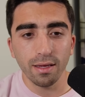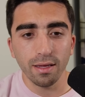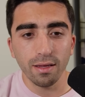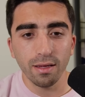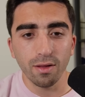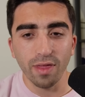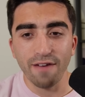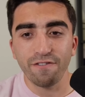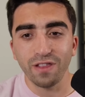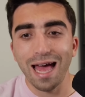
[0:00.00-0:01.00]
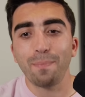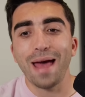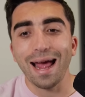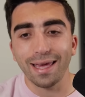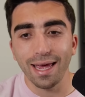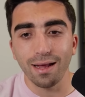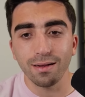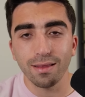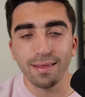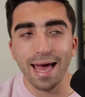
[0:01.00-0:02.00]
You know, that flat
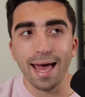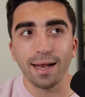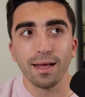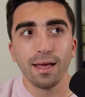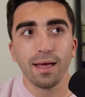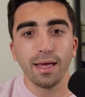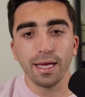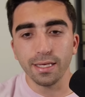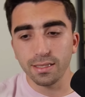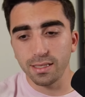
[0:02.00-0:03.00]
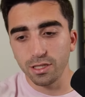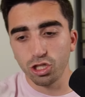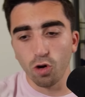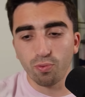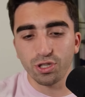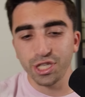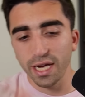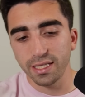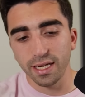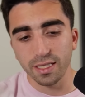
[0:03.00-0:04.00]
backhand that is so
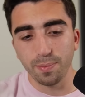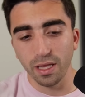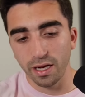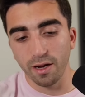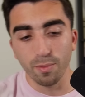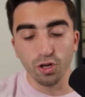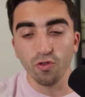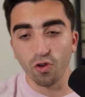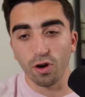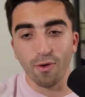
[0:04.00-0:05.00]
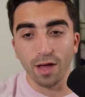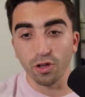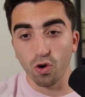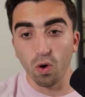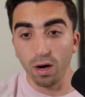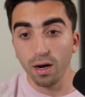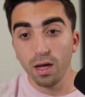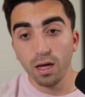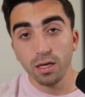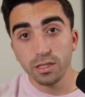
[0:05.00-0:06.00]
precise in his ability to maneuver it around the court.
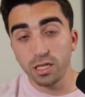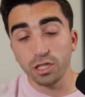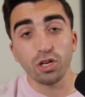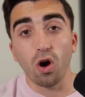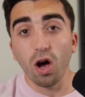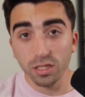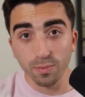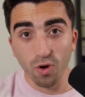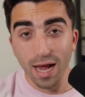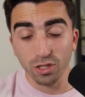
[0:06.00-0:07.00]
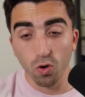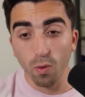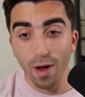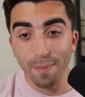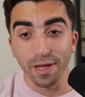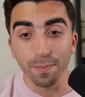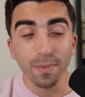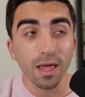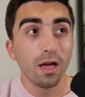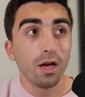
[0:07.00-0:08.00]
Such an awesome grass court weapon.
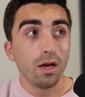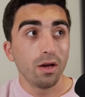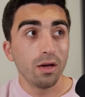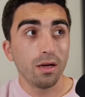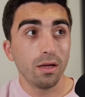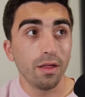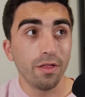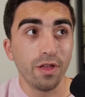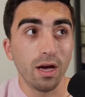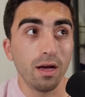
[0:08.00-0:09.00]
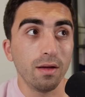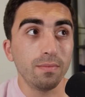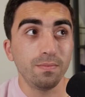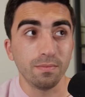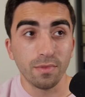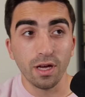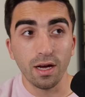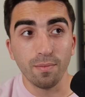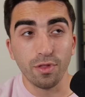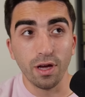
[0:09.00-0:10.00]

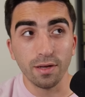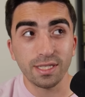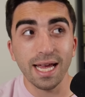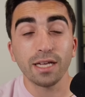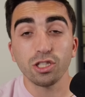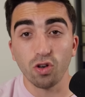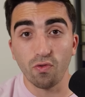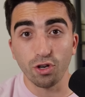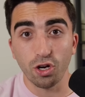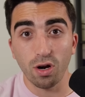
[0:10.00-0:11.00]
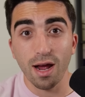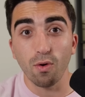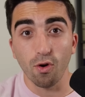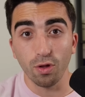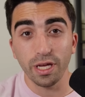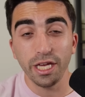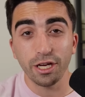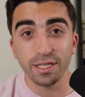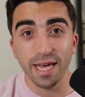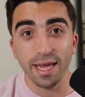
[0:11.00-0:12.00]
The second serve return, how early he
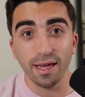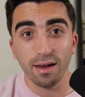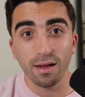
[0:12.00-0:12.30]
could take it,